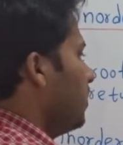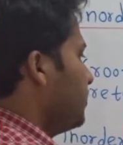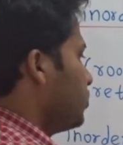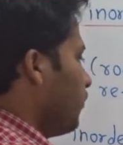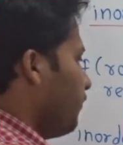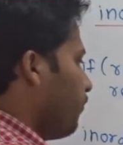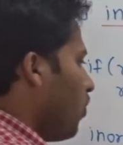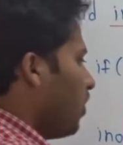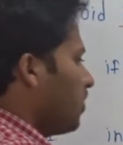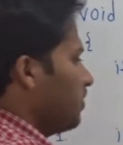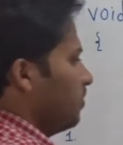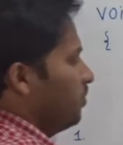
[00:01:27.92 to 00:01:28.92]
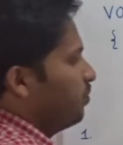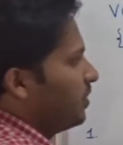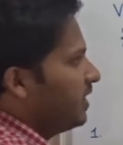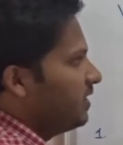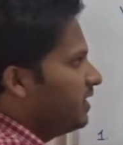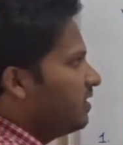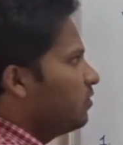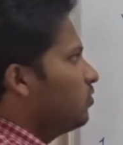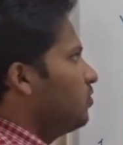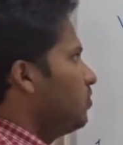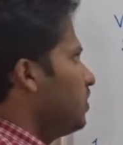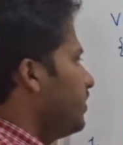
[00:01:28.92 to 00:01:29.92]
So for printing
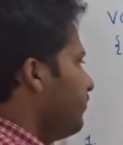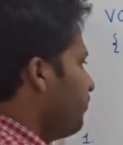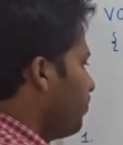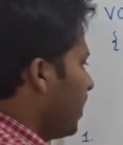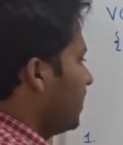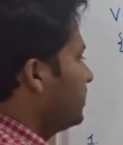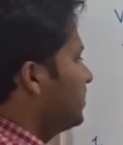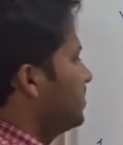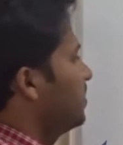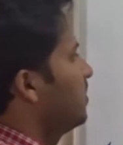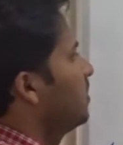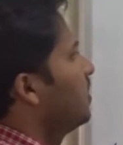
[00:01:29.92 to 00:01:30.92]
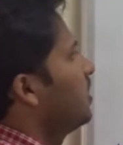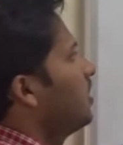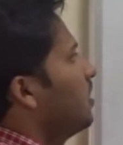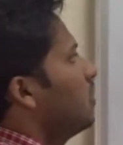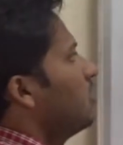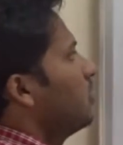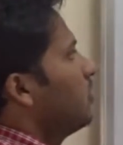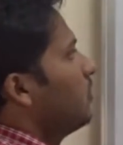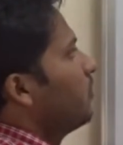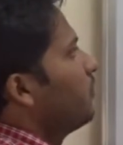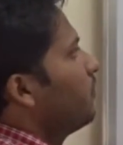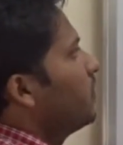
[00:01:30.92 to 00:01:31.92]
root to leaf paths,
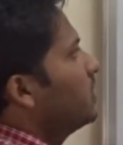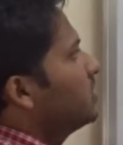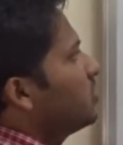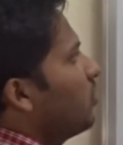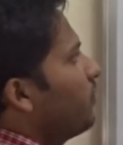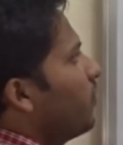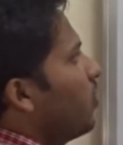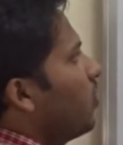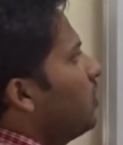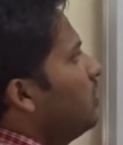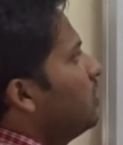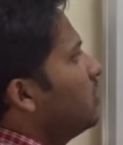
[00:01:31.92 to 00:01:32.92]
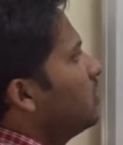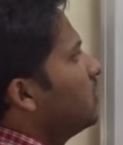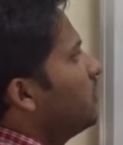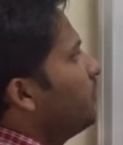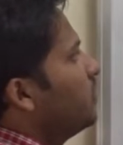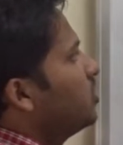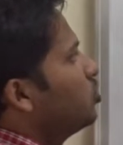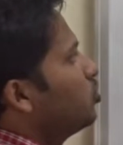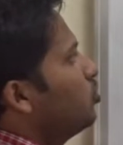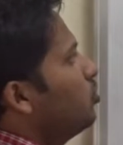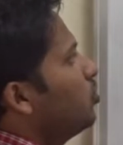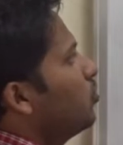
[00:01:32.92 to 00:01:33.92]
first of all we
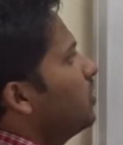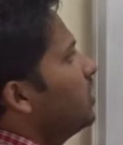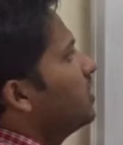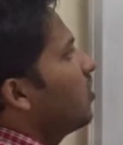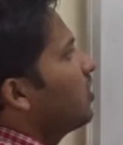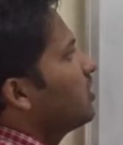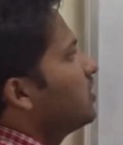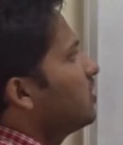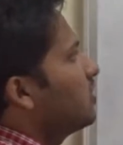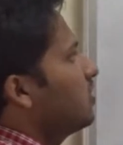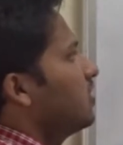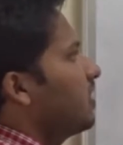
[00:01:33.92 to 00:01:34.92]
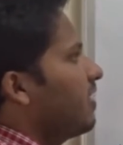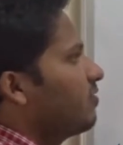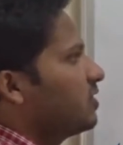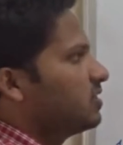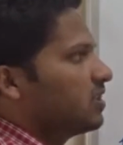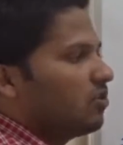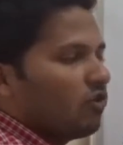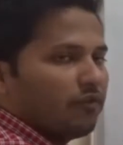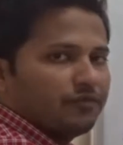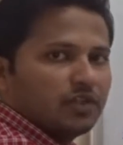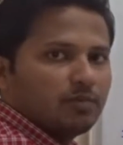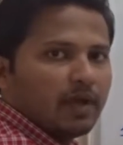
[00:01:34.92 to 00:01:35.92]
should know in order traversal
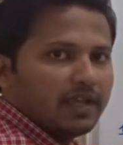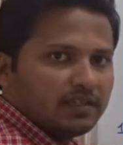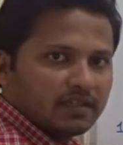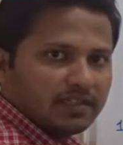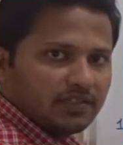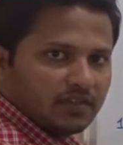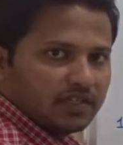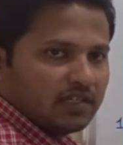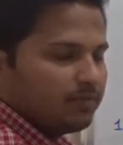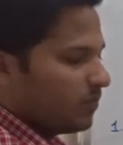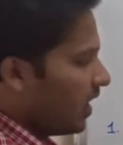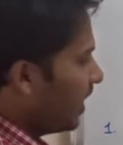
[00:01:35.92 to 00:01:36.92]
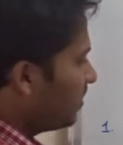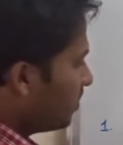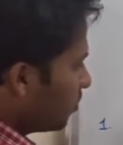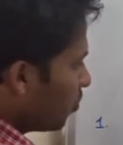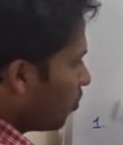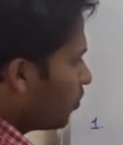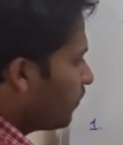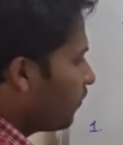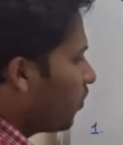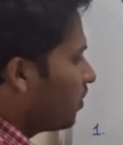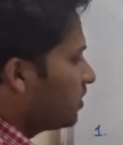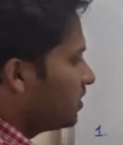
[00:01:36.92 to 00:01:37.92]
of the binary tree and the code
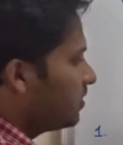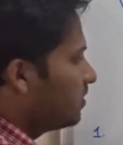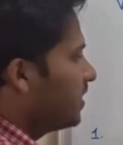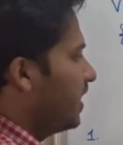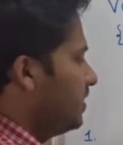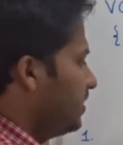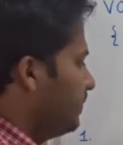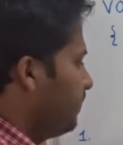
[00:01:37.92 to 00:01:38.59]
for that.